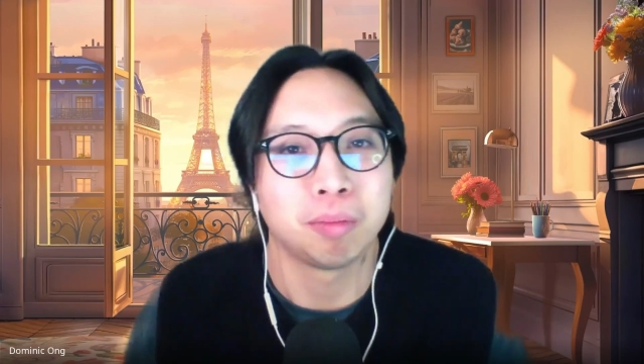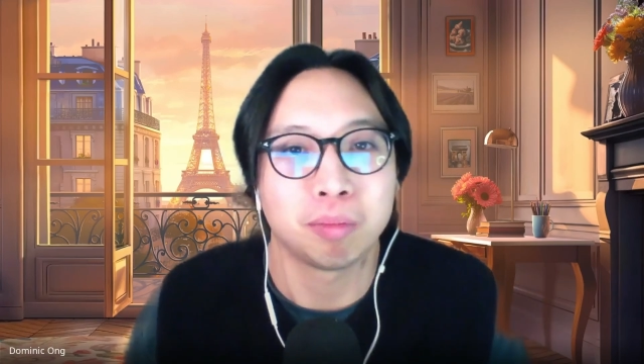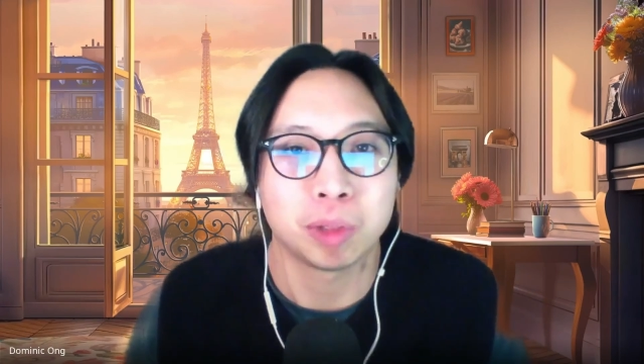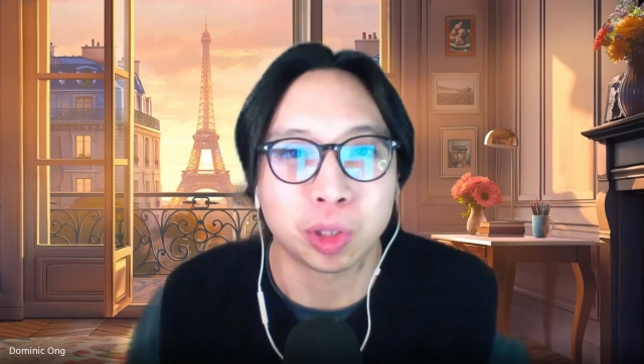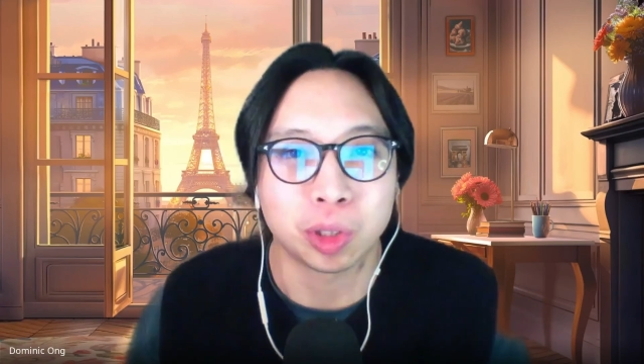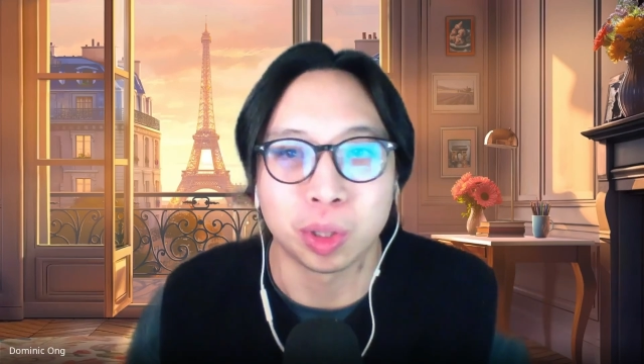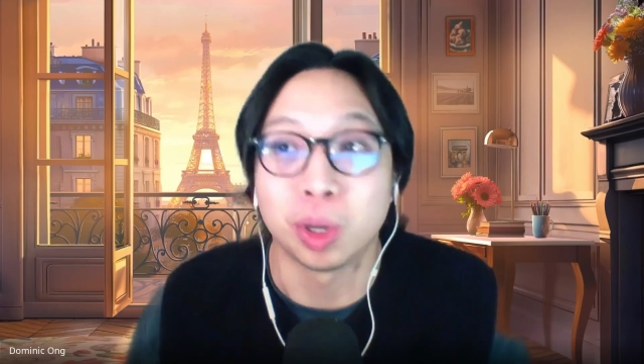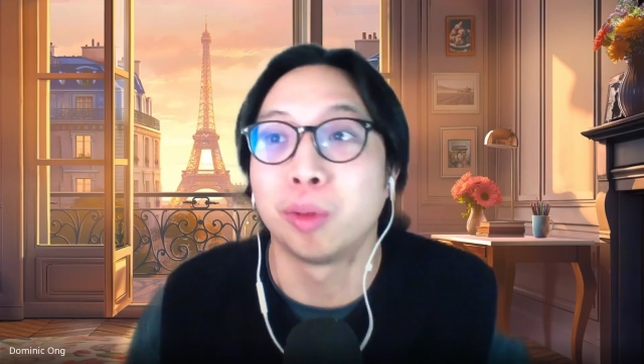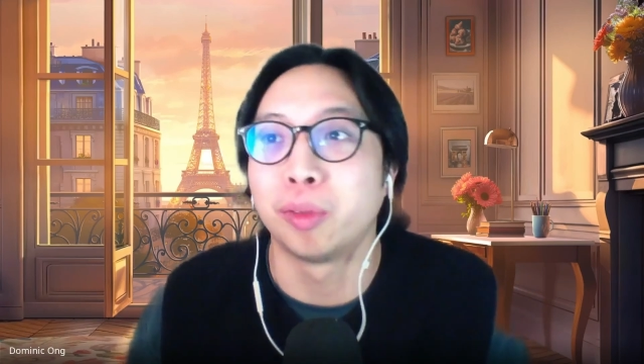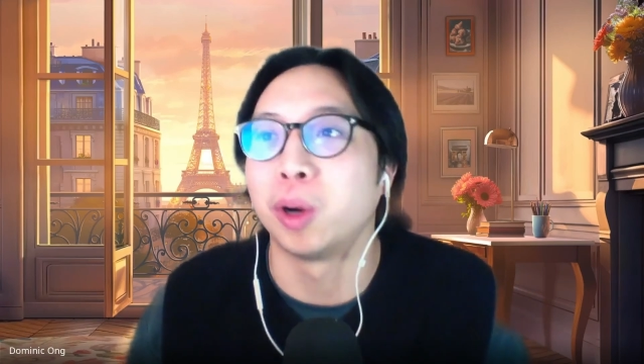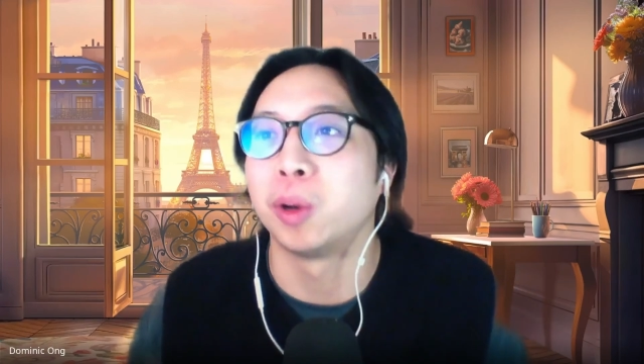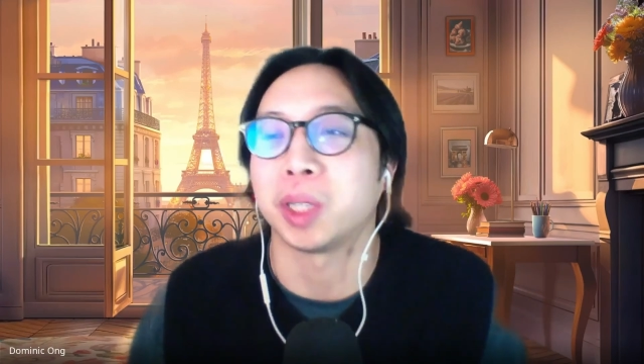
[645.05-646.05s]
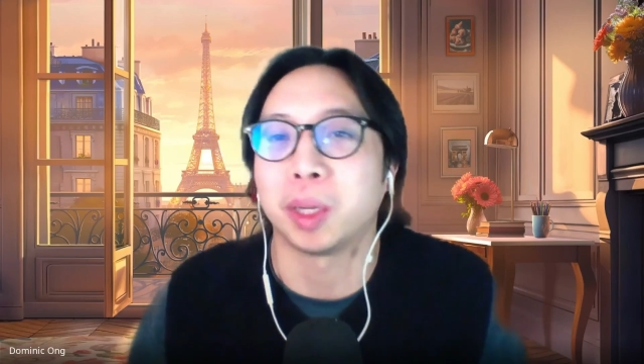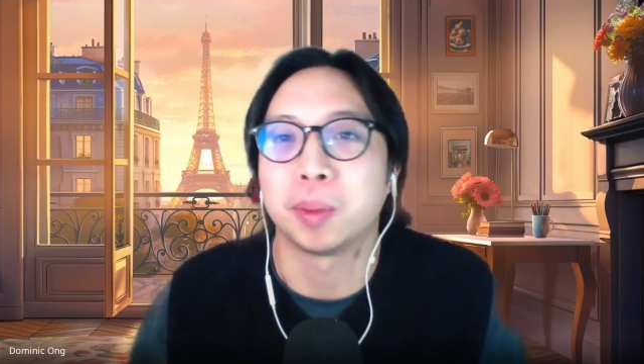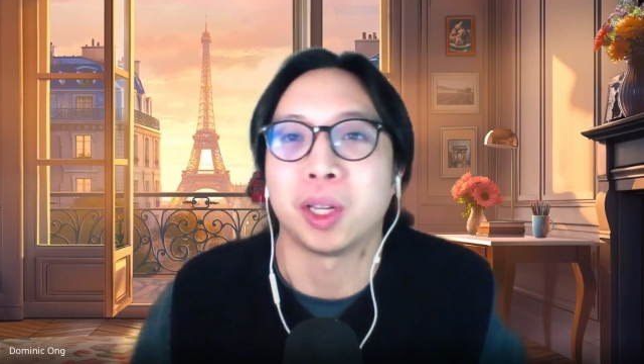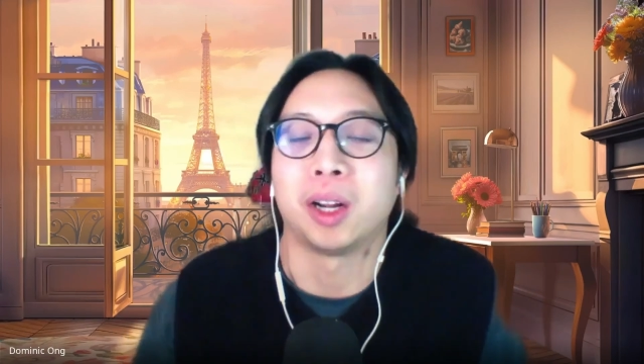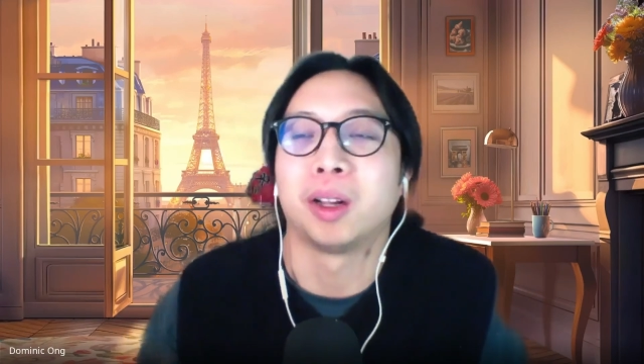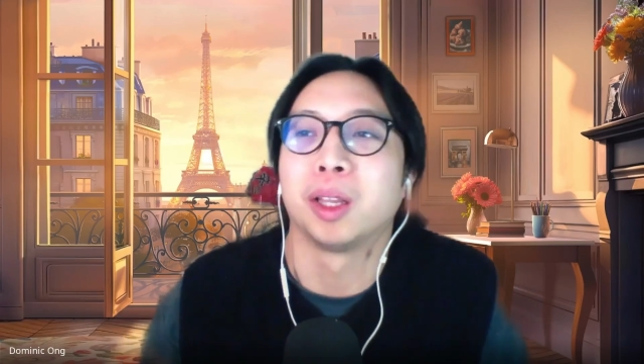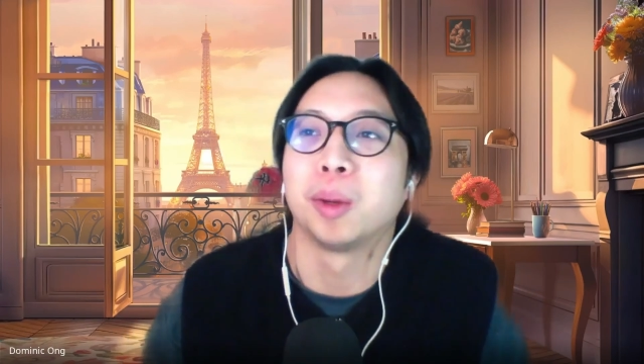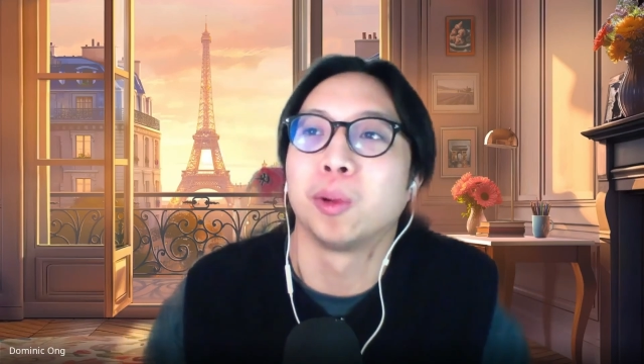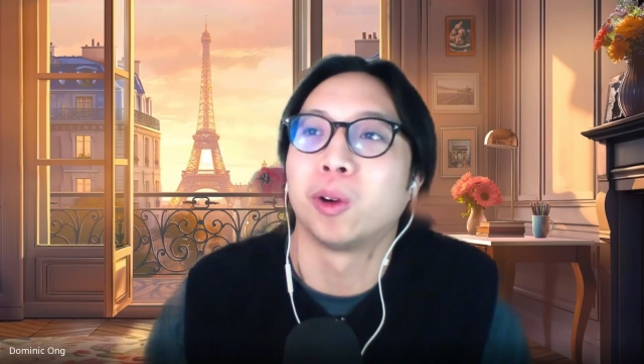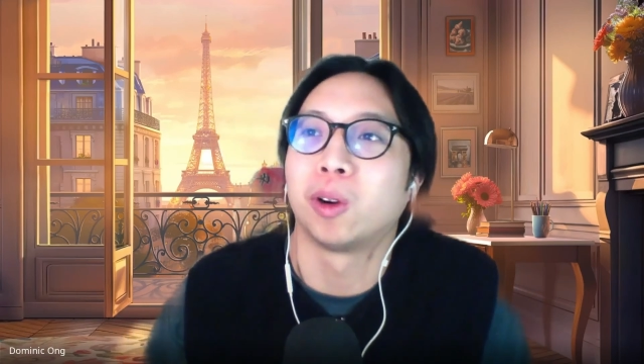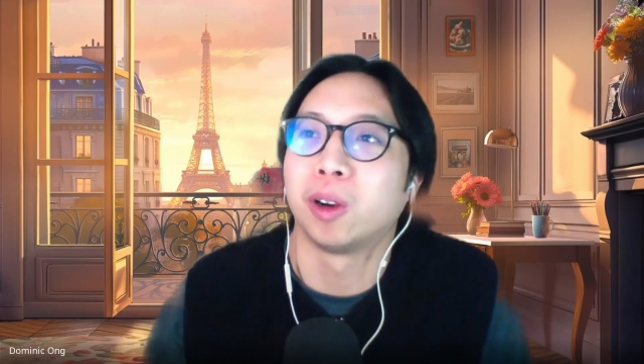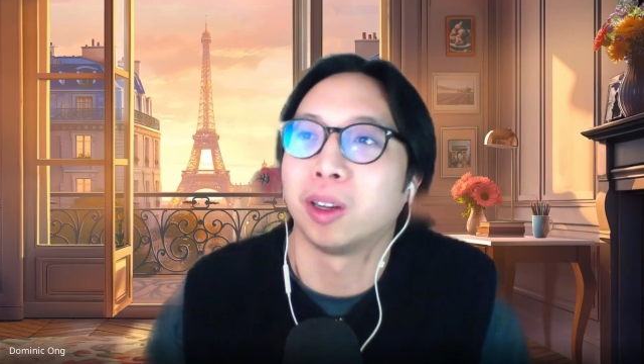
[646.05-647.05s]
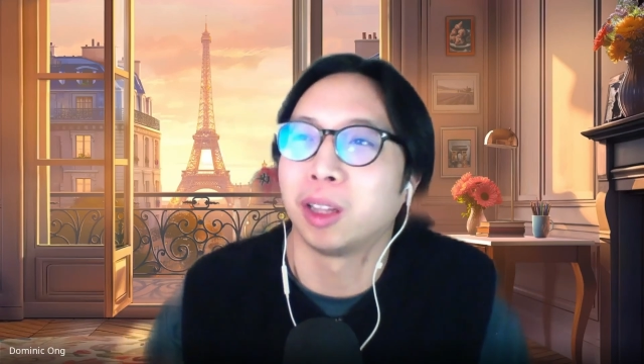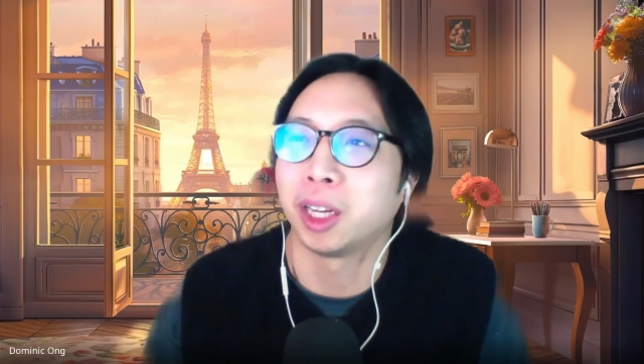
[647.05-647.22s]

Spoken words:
still vote up to now Liberal or